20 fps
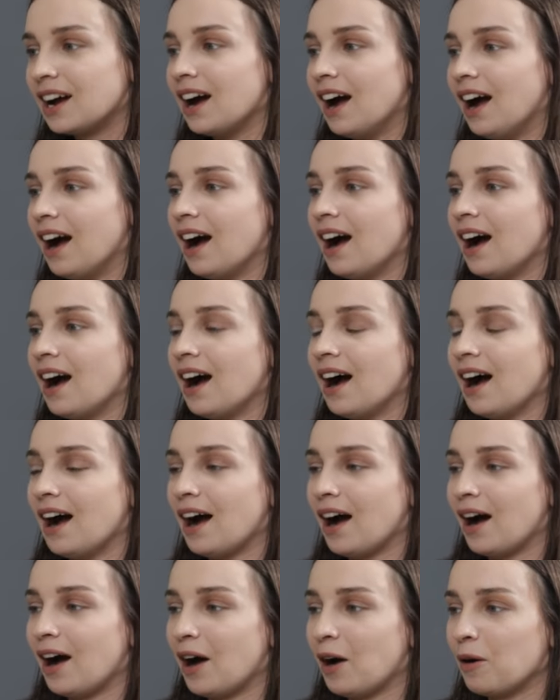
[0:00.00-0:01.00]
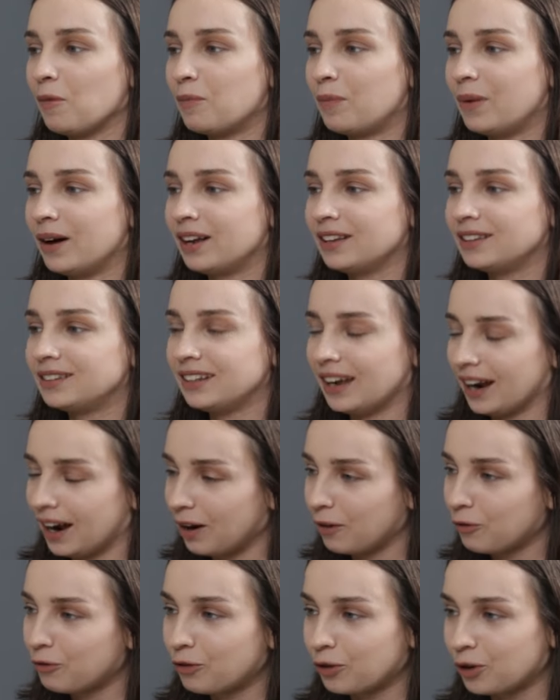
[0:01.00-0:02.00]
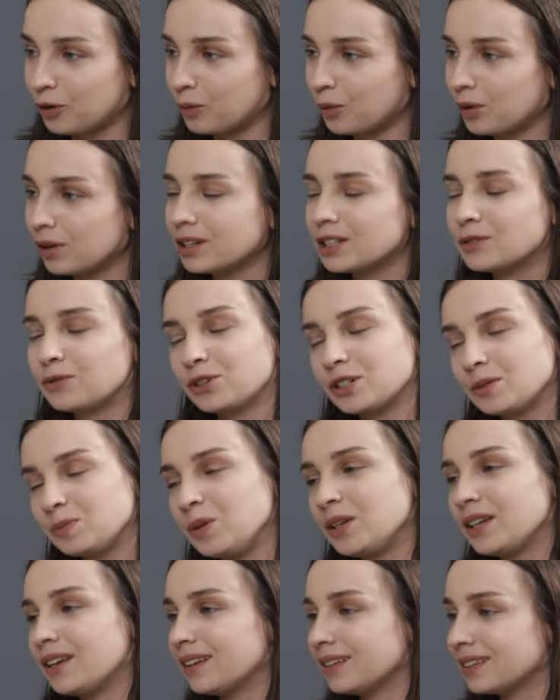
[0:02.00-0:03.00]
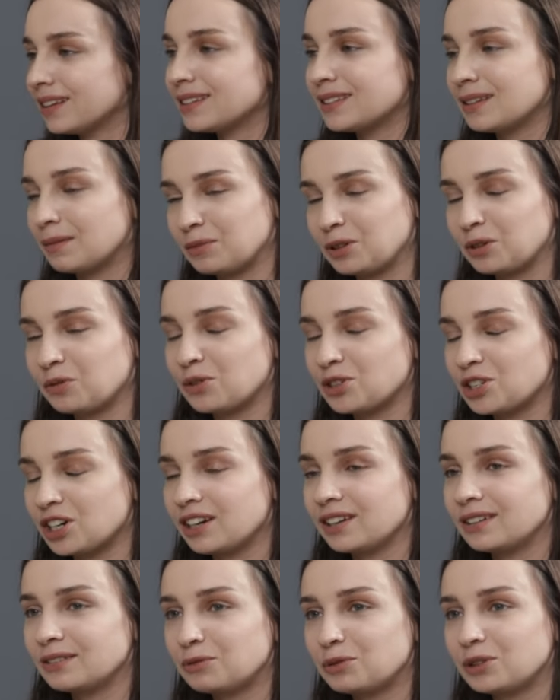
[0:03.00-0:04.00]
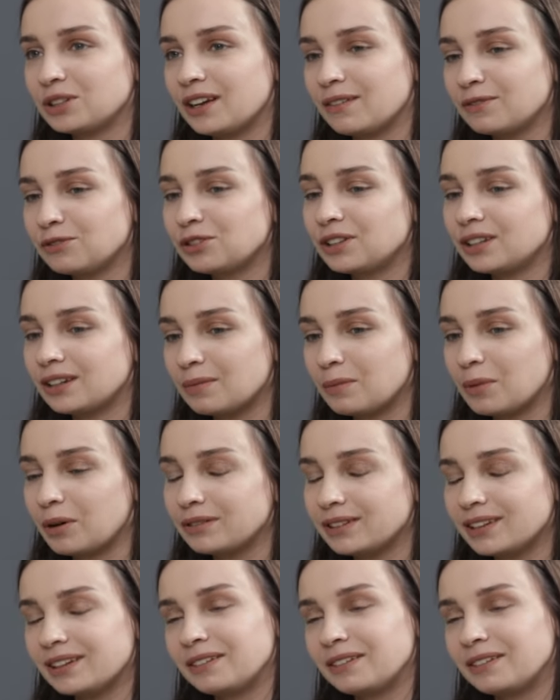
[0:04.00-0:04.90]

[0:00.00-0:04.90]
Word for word: Uh, but yeah, for Worlds for speaking, this is something which I would have to think about.